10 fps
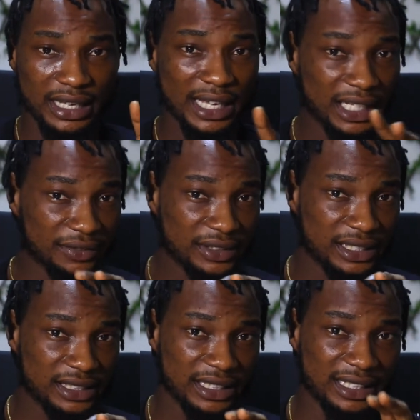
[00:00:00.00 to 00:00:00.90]

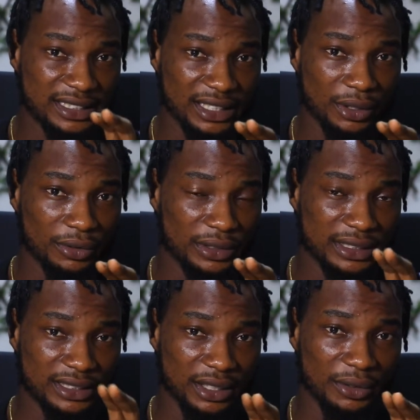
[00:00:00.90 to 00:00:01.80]
NFTs
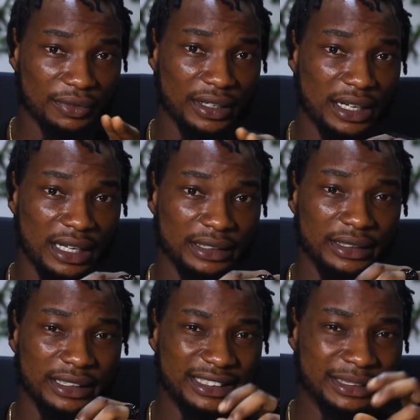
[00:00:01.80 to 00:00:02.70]
itself
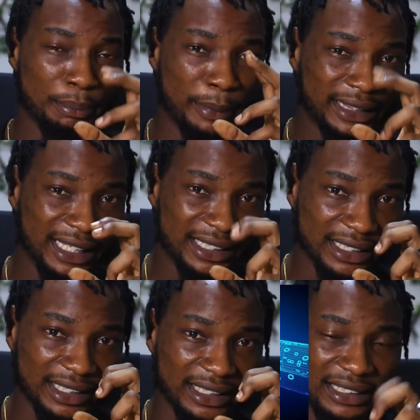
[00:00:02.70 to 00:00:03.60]
is the
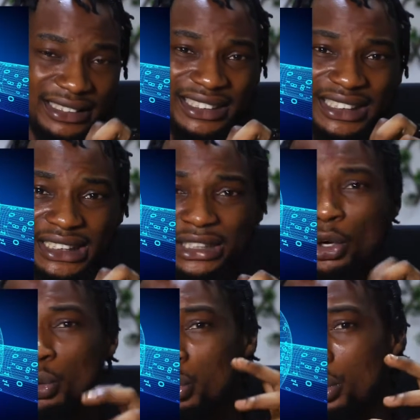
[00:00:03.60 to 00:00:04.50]
metadata that is
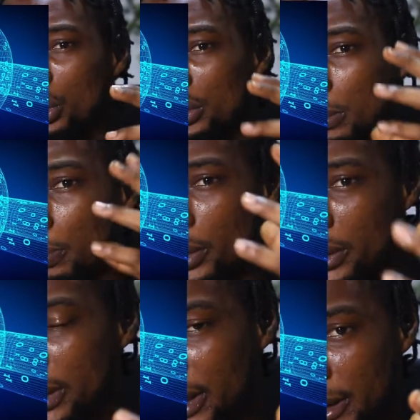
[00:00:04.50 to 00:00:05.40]
hooked on the
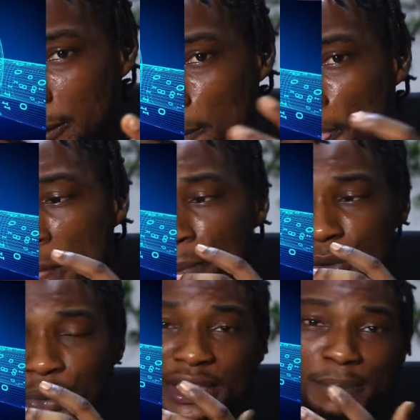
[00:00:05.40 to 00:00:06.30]
blockchain.
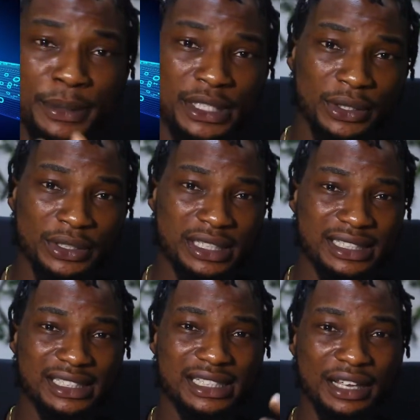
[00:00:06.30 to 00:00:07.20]
So these pictures
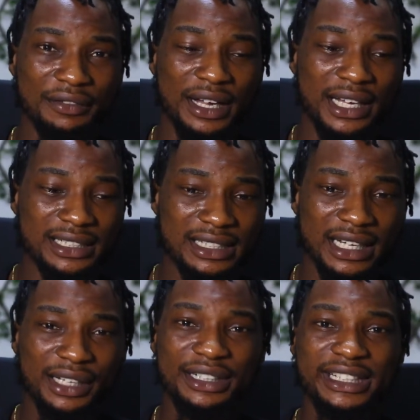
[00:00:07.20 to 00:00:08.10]
serve as
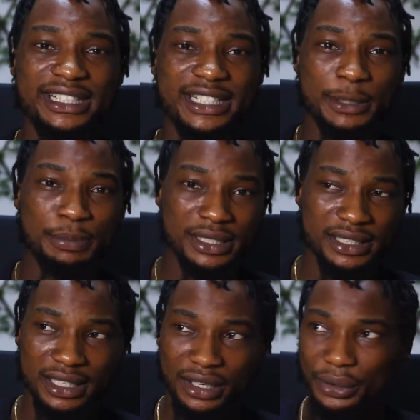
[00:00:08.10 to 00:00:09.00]
receipts
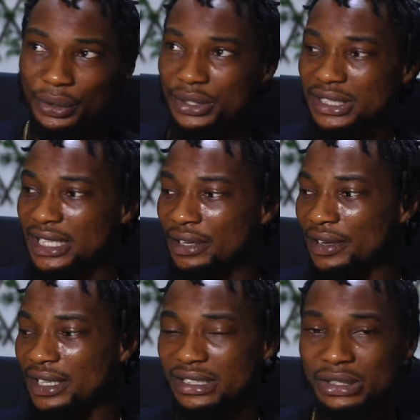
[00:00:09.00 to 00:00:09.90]
or serve
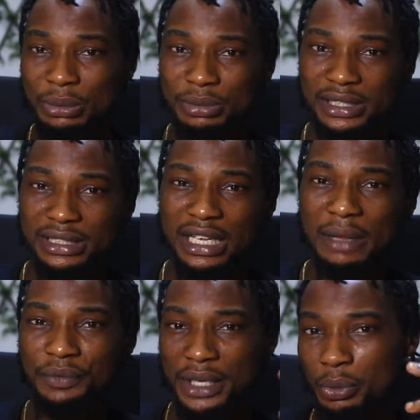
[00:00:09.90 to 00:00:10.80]
as something
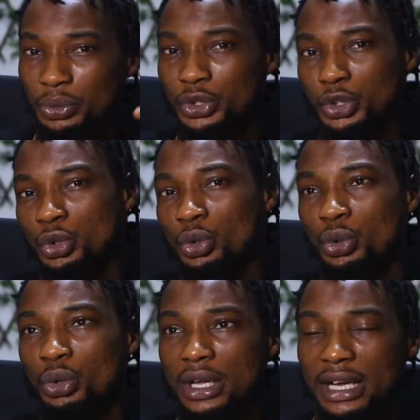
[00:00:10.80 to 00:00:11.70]
that would
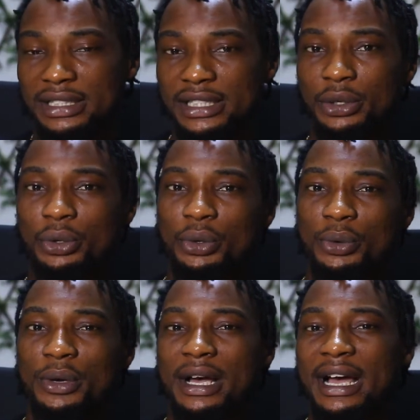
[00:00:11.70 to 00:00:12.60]
show and say,
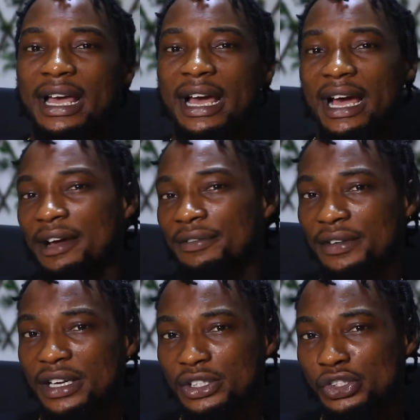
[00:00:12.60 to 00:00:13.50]
oh, I have
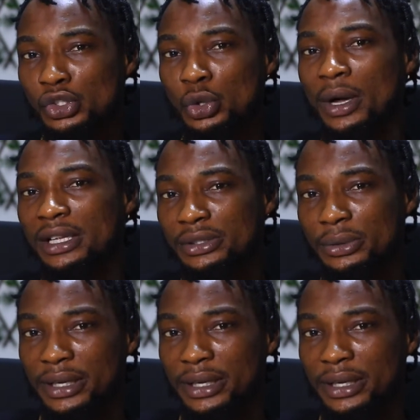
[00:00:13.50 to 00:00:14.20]
so and so